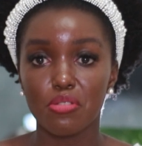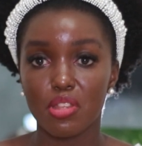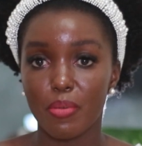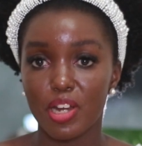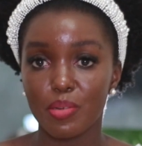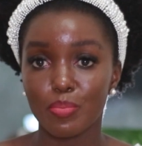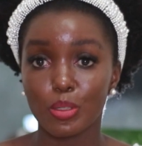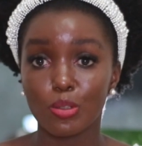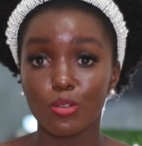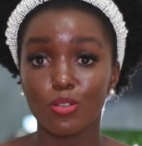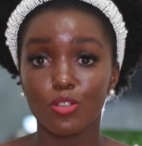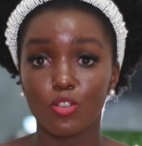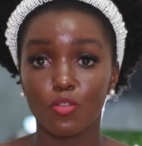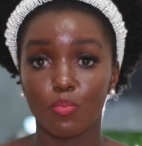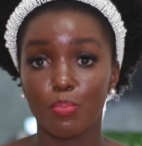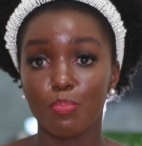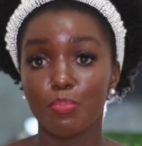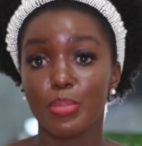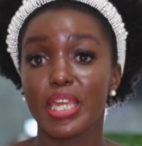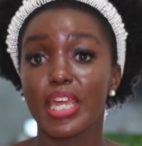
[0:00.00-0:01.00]
you because
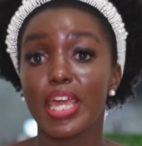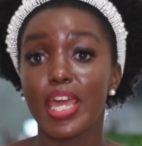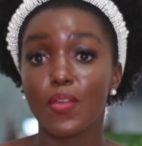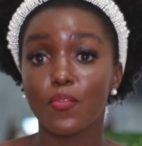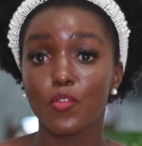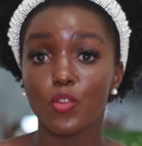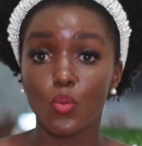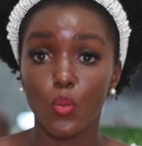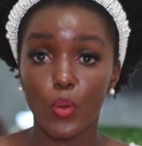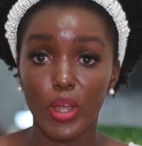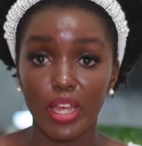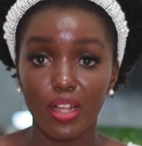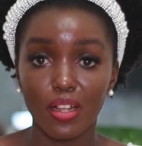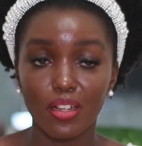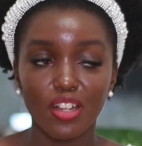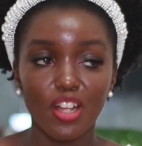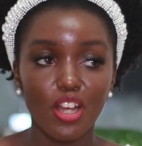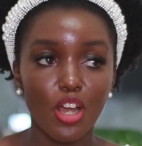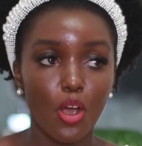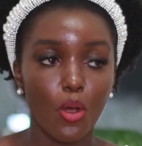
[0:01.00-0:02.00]
you behaved
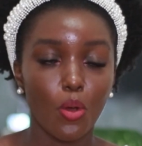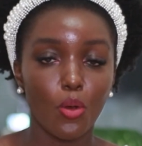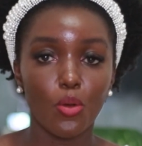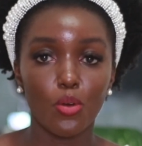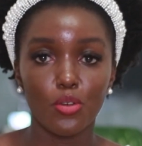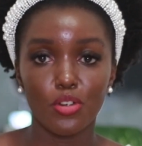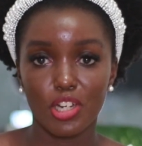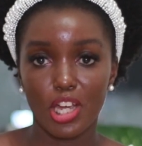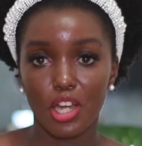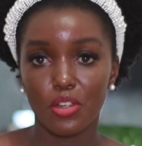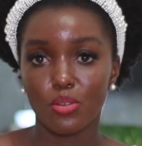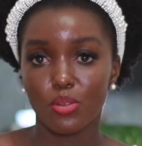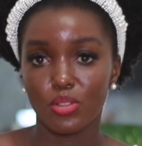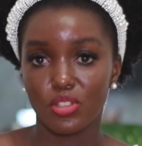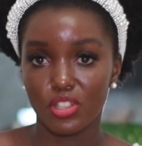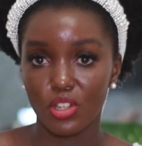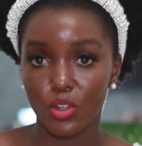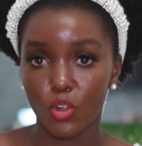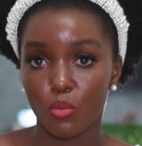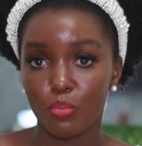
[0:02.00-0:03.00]
well, or now you're
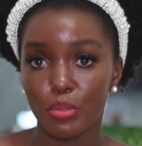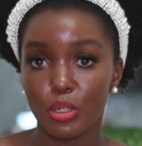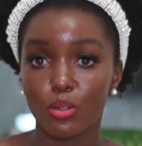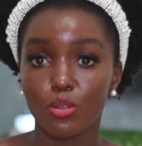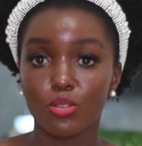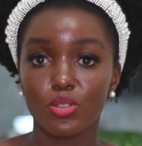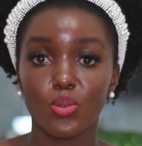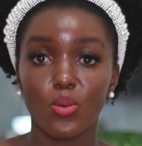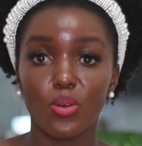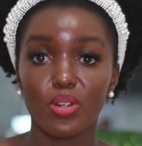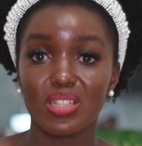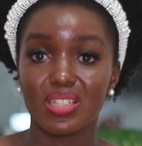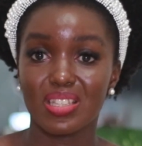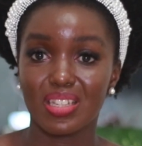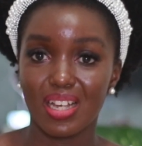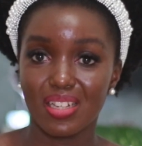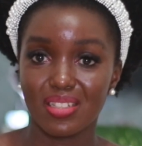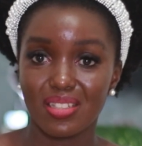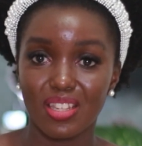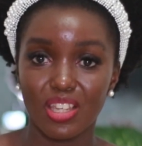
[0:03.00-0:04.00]
single because God is
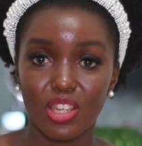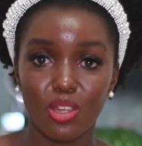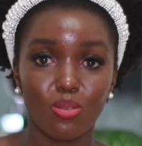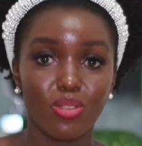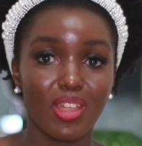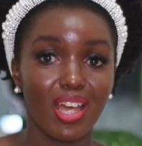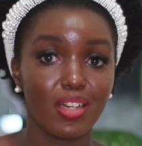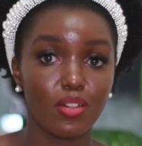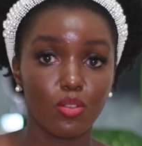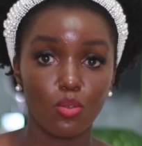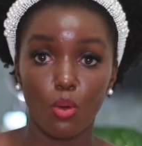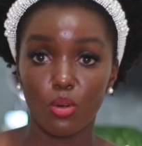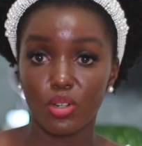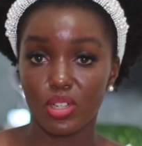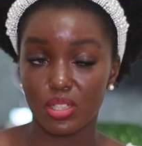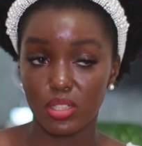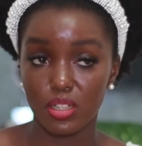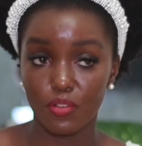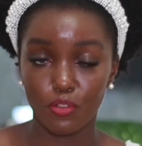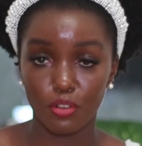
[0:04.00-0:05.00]
cursing you. That,
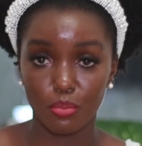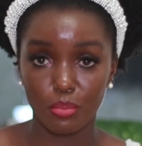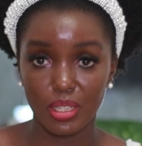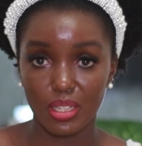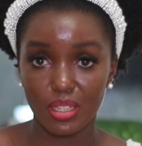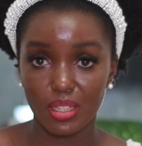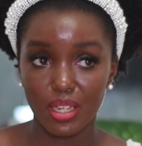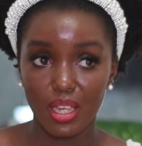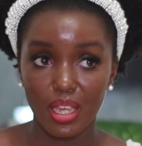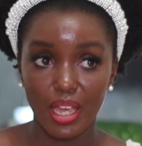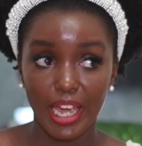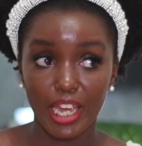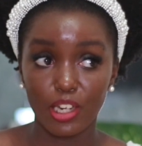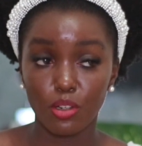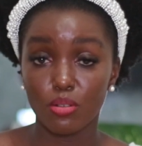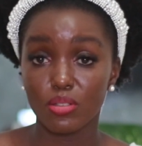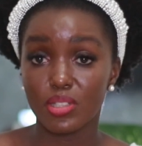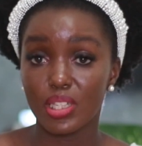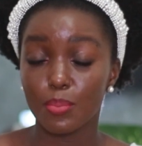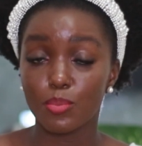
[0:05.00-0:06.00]
honestly, for me, I
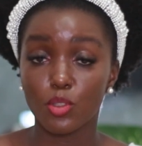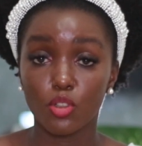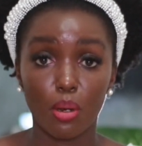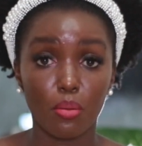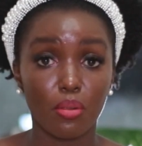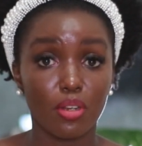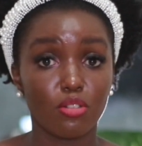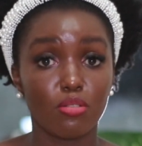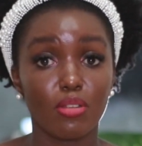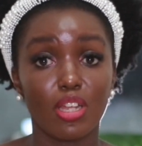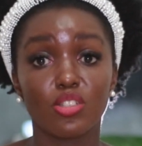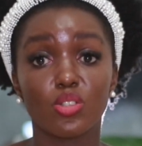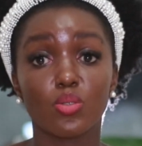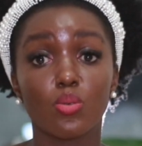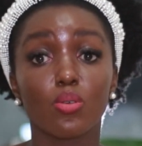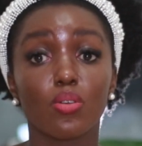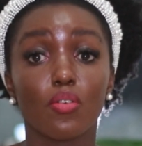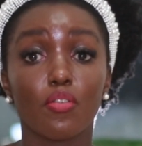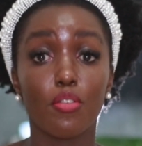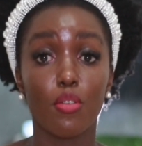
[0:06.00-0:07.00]
don't subscribe to that
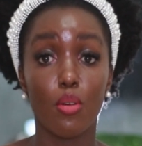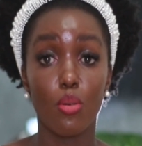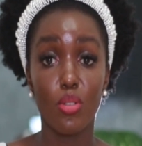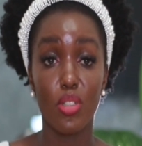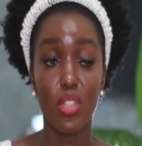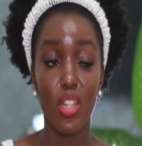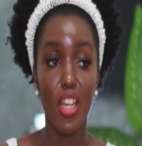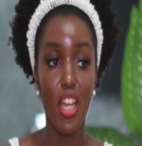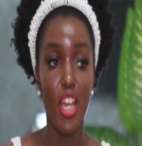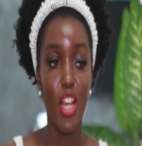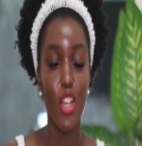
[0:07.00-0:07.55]
school of thought.